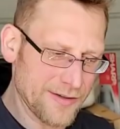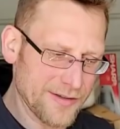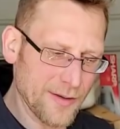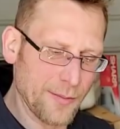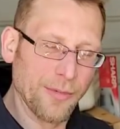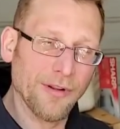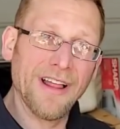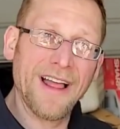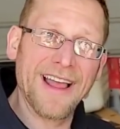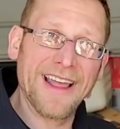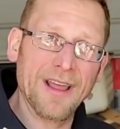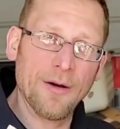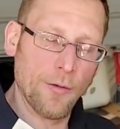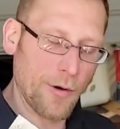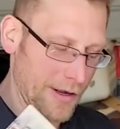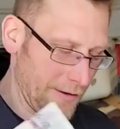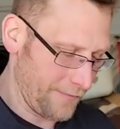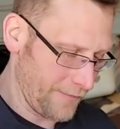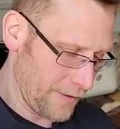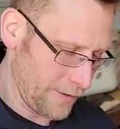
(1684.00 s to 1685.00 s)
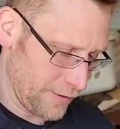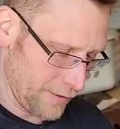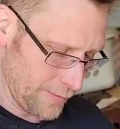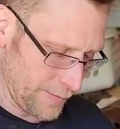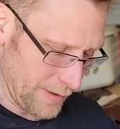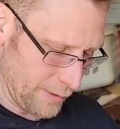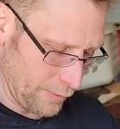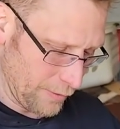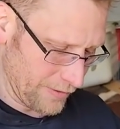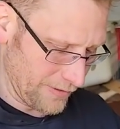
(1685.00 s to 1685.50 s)
this is a black and white
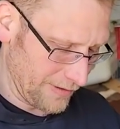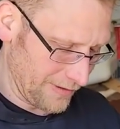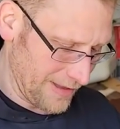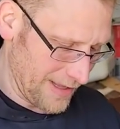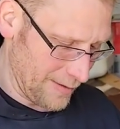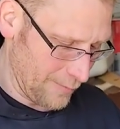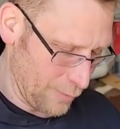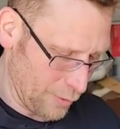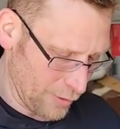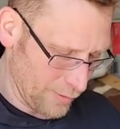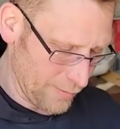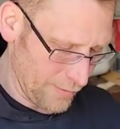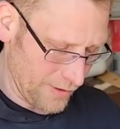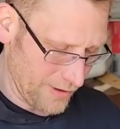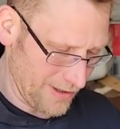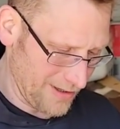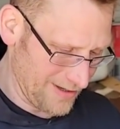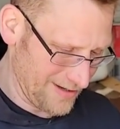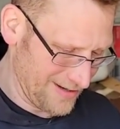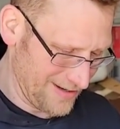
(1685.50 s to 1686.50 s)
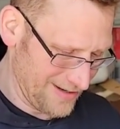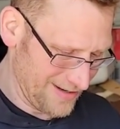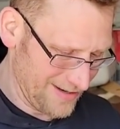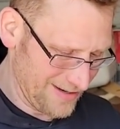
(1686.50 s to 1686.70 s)
photo, it'd be worth a lot more money.